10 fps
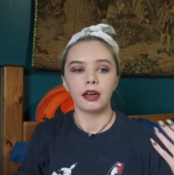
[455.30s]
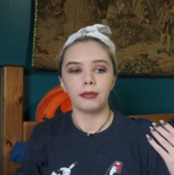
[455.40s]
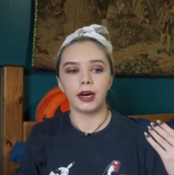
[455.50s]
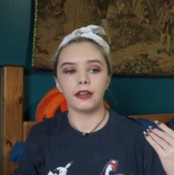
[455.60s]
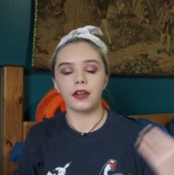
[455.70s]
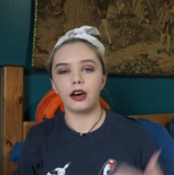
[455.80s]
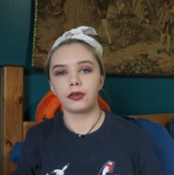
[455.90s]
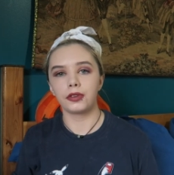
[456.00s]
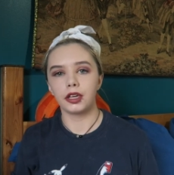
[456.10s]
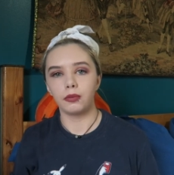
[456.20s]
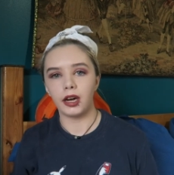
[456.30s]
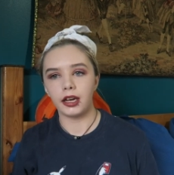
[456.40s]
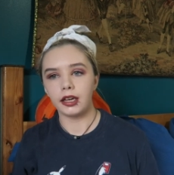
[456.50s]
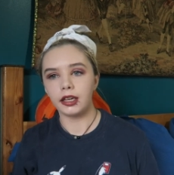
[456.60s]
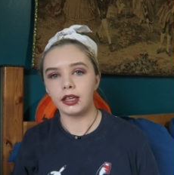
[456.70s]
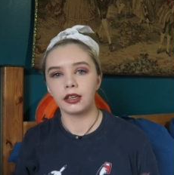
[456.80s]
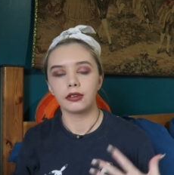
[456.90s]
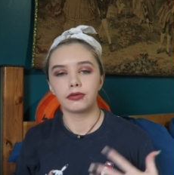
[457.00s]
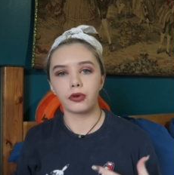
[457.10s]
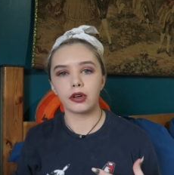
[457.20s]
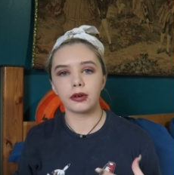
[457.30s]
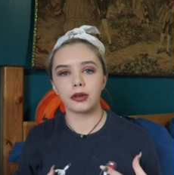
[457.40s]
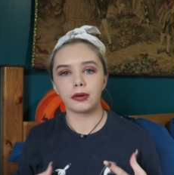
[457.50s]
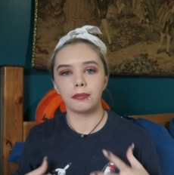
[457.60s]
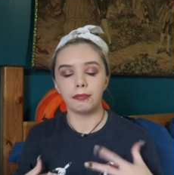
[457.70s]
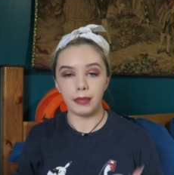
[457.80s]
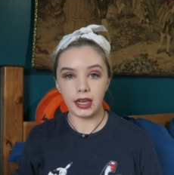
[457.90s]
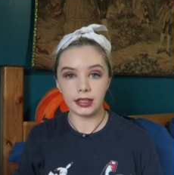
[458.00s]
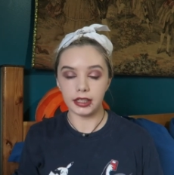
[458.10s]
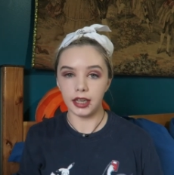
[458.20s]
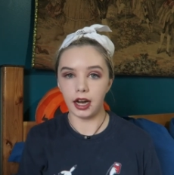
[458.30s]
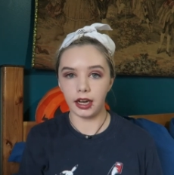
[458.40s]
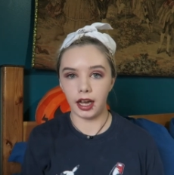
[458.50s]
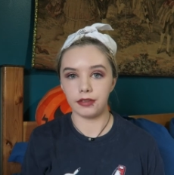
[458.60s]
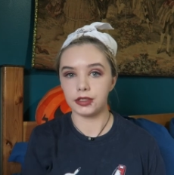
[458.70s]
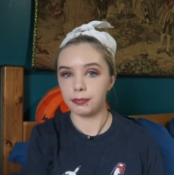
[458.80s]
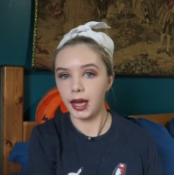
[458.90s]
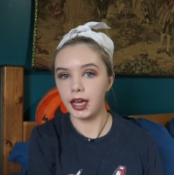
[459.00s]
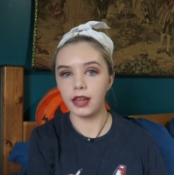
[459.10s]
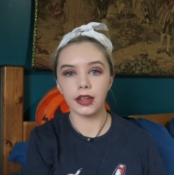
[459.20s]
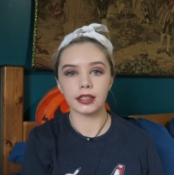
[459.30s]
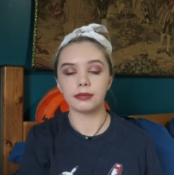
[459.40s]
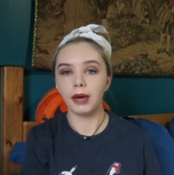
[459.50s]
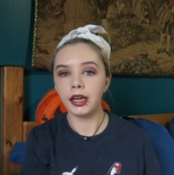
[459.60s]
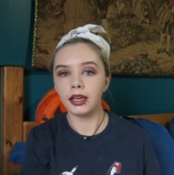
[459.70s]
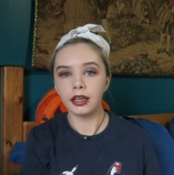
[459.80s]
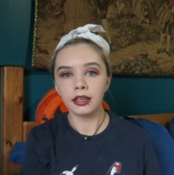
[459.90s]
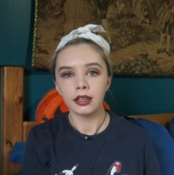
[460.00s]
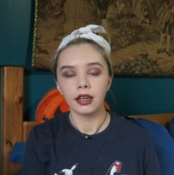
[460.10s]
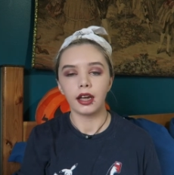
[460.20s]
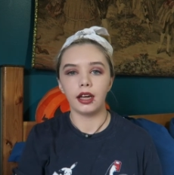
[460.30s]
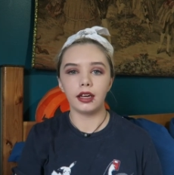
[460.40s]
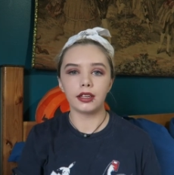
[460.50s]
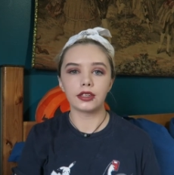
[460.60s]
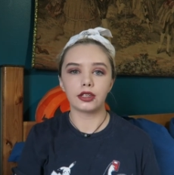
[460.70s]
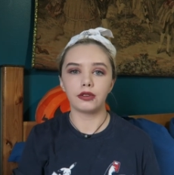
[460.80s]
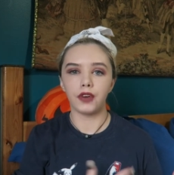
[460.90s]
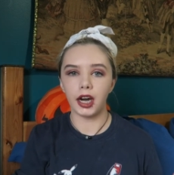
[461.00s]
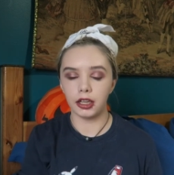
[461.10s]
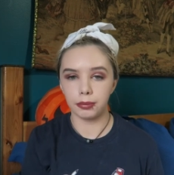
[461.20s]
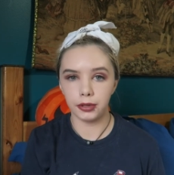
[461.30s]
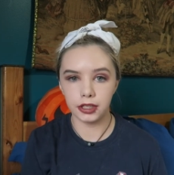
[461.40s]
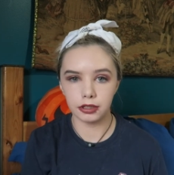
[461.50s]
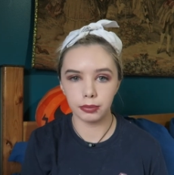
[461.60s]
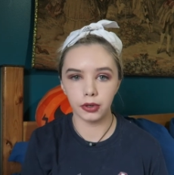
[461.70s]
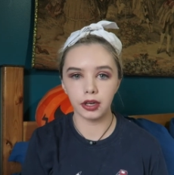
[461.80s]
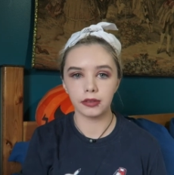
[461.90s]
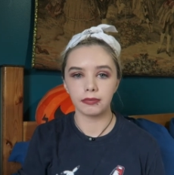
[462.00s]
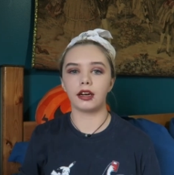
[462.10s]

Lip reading: but the only way for me to not have to pay this money is to file a police report.